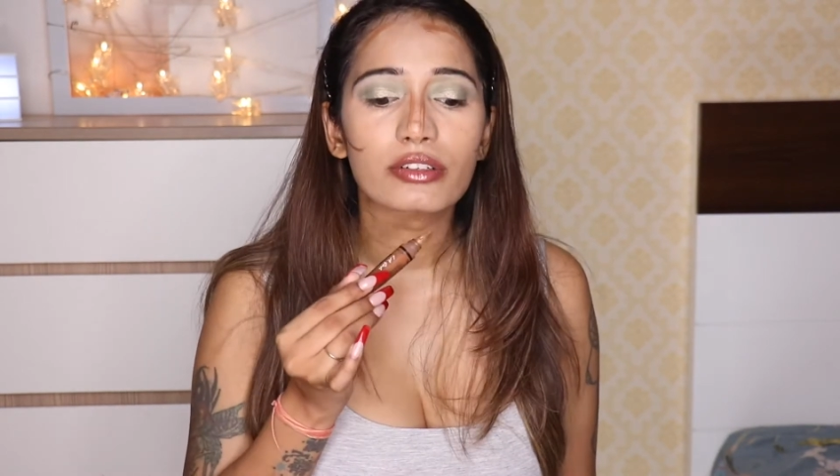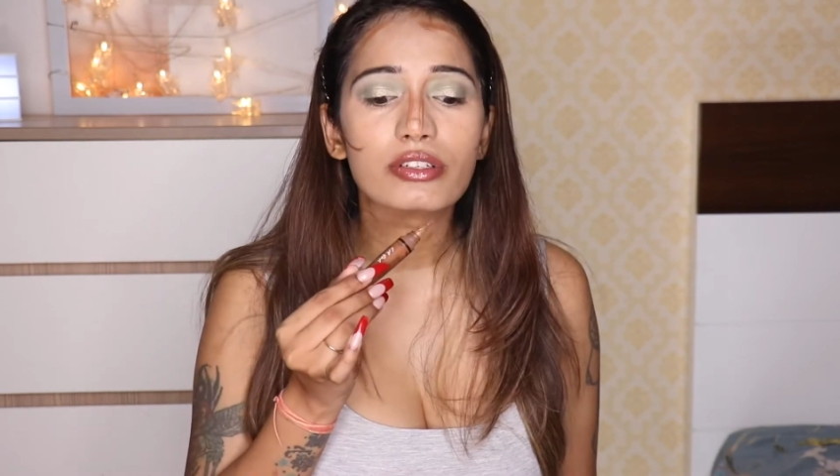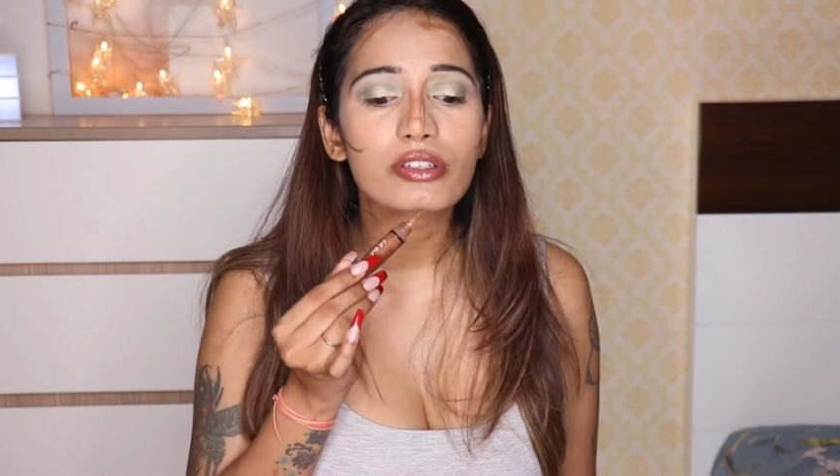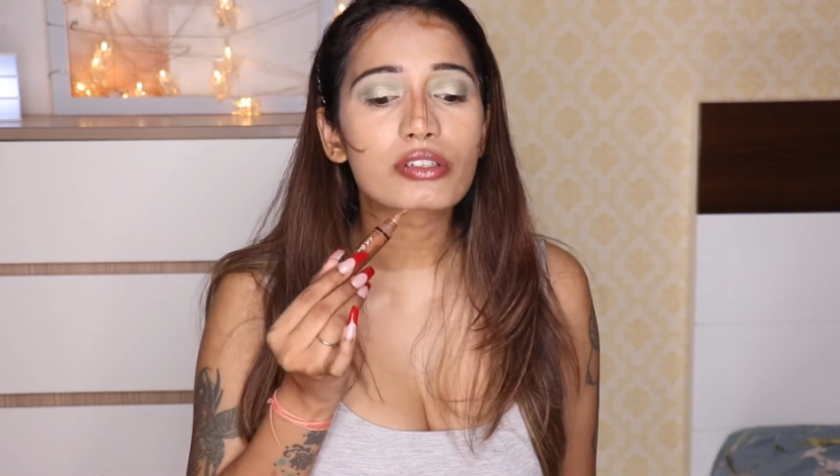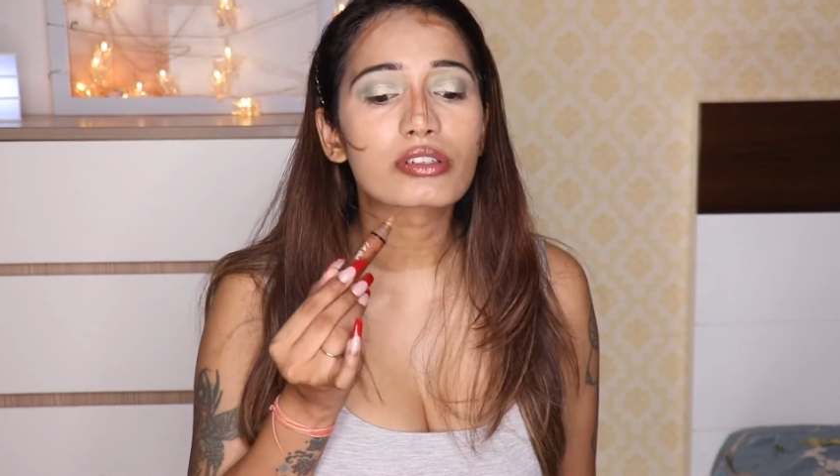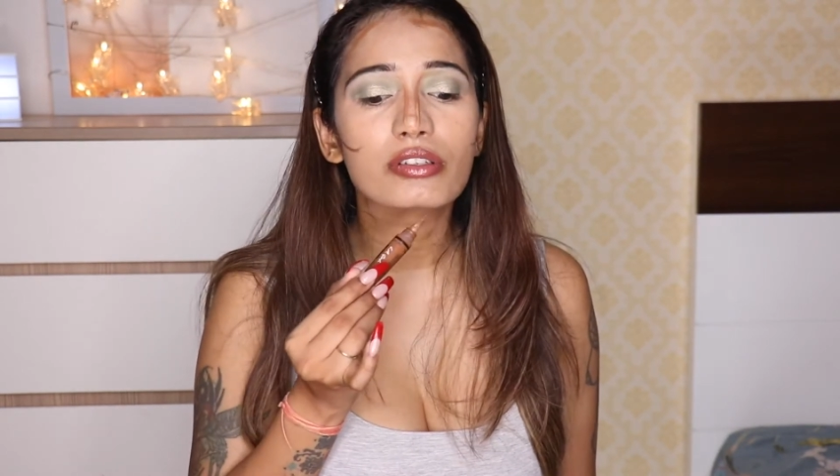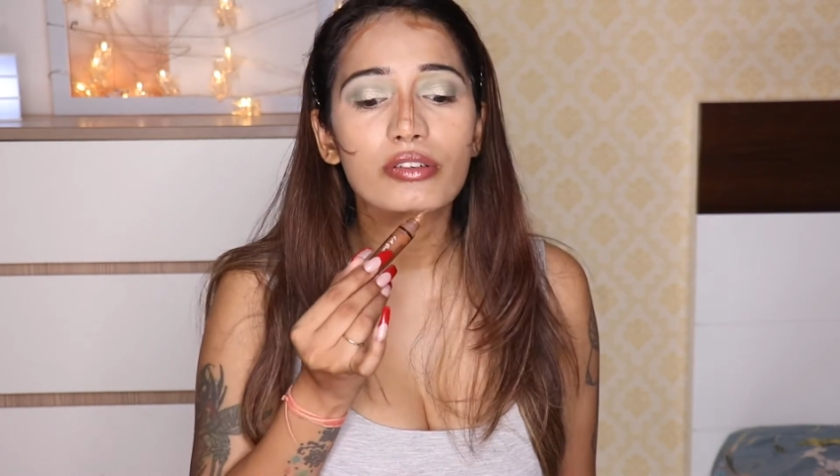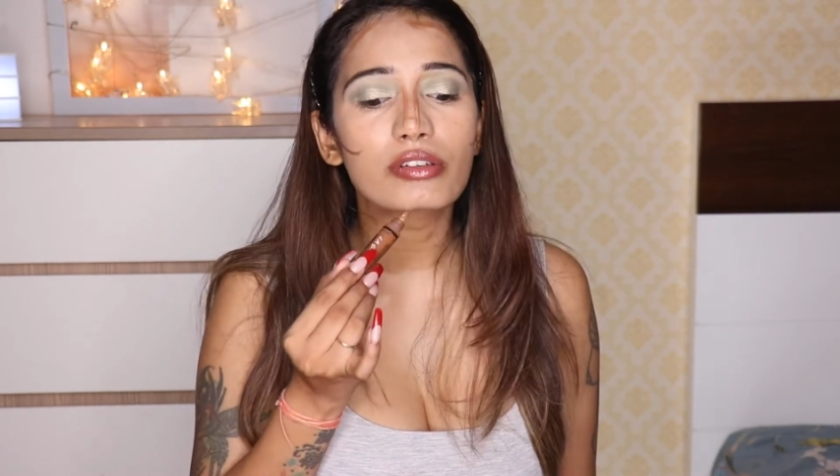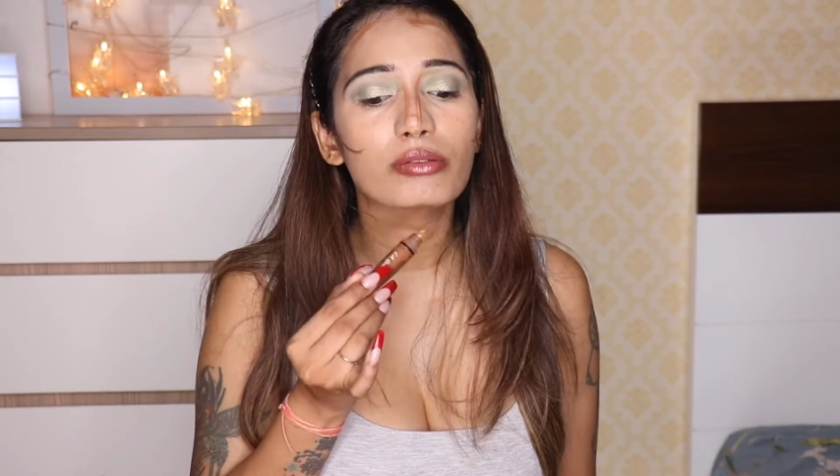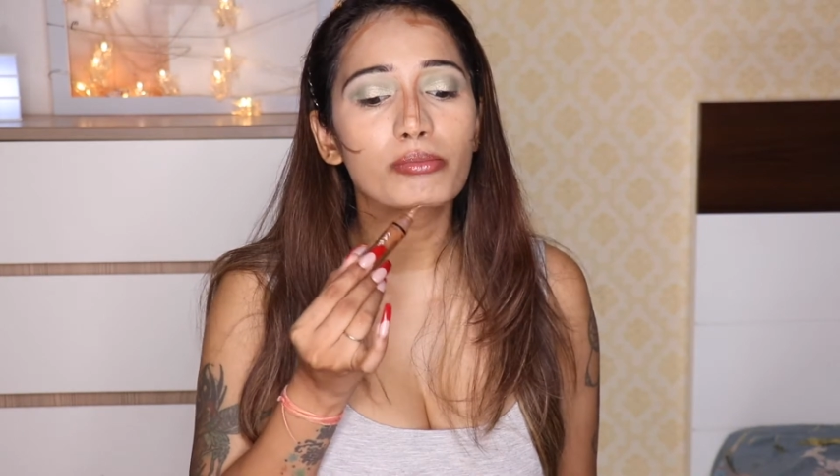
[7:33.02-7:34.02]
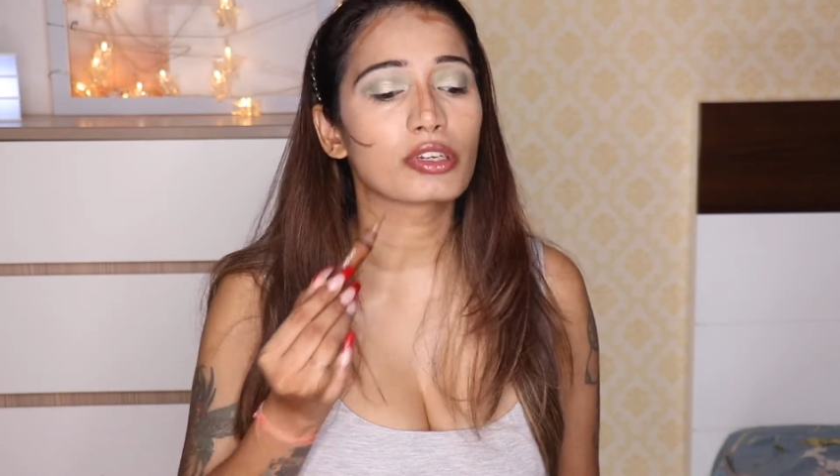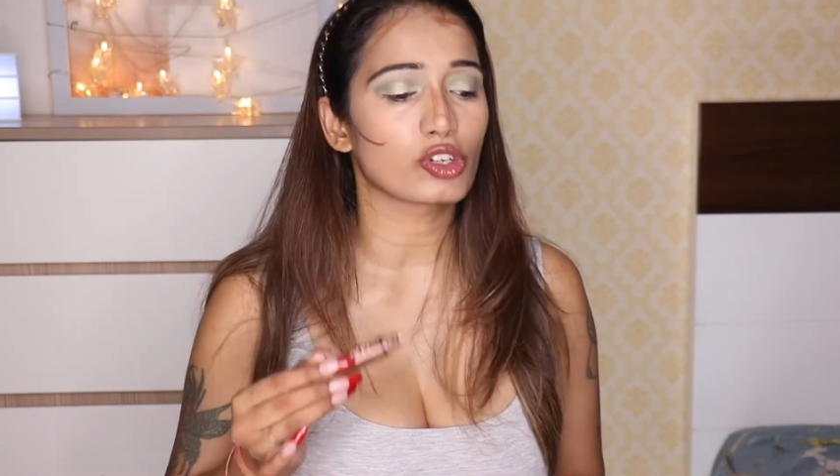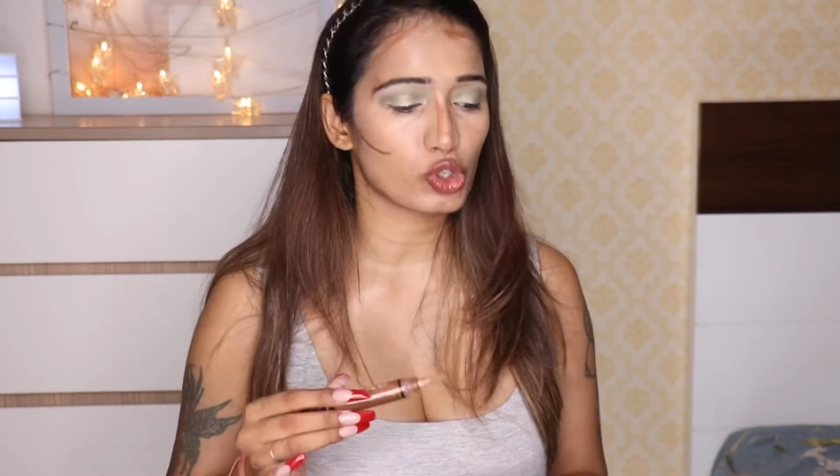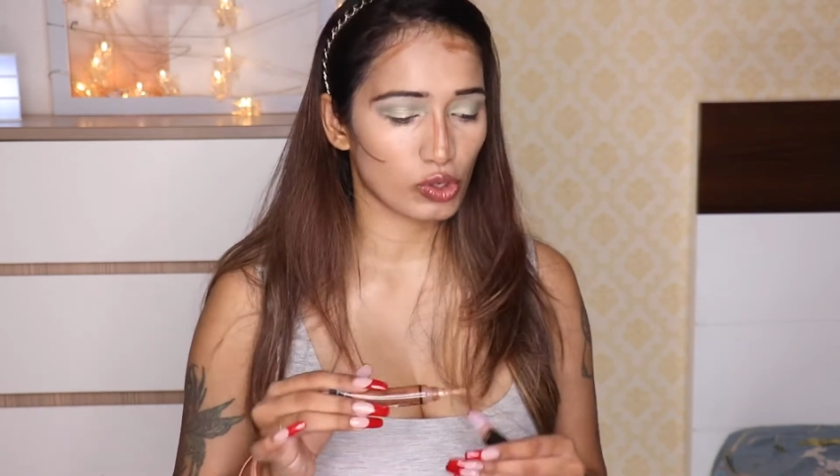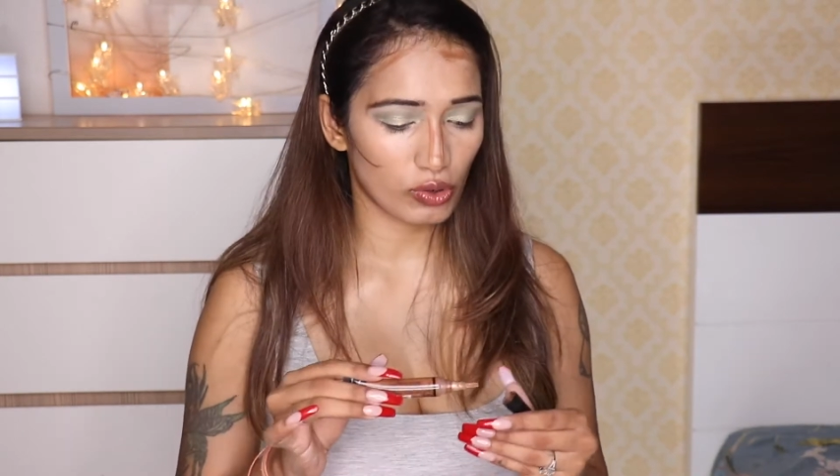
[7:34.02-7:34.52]
Just going to make
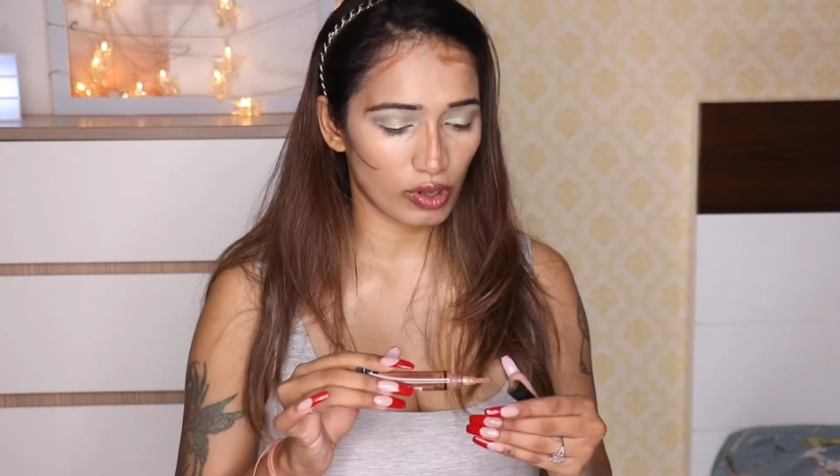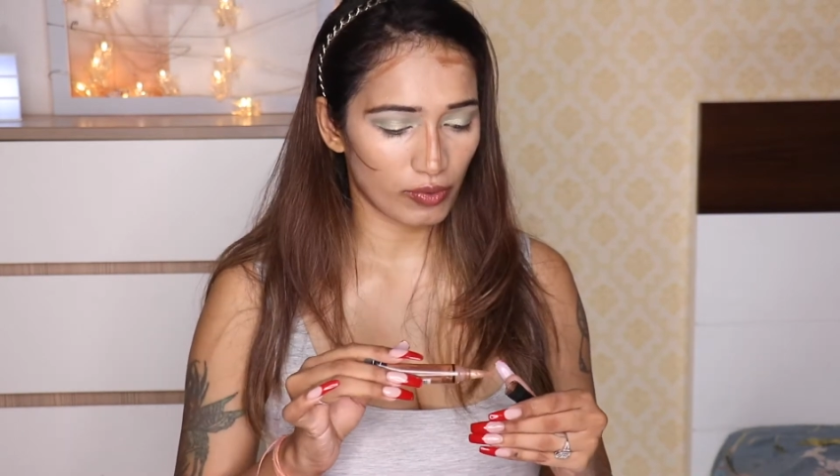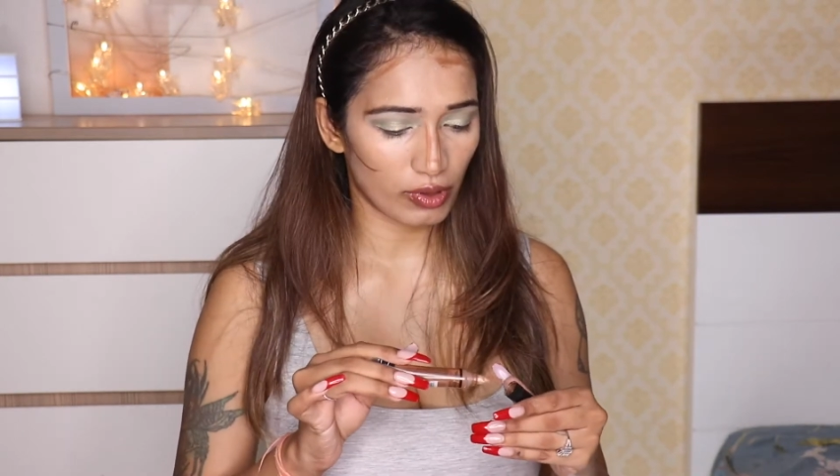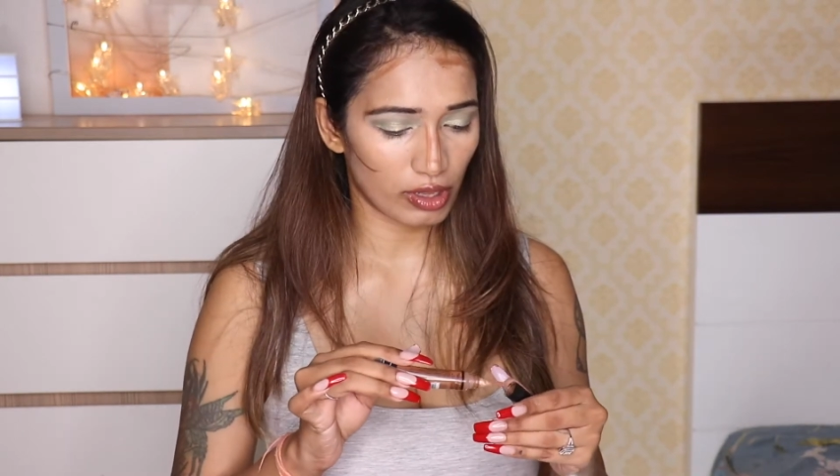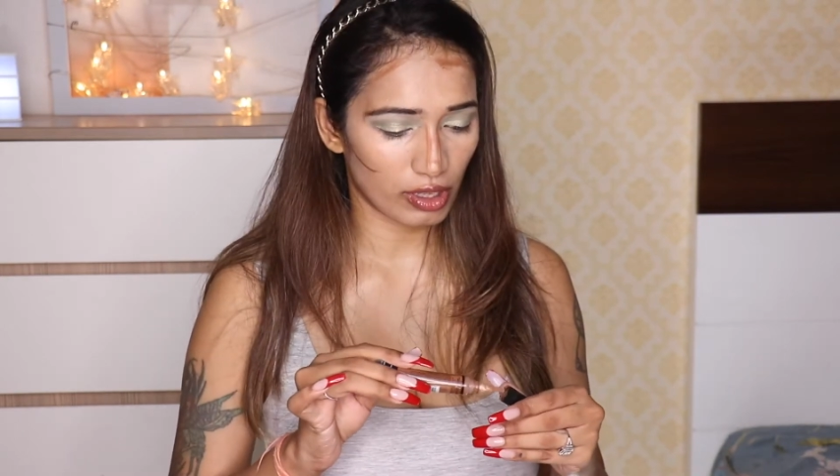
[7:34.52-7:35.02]
sure everything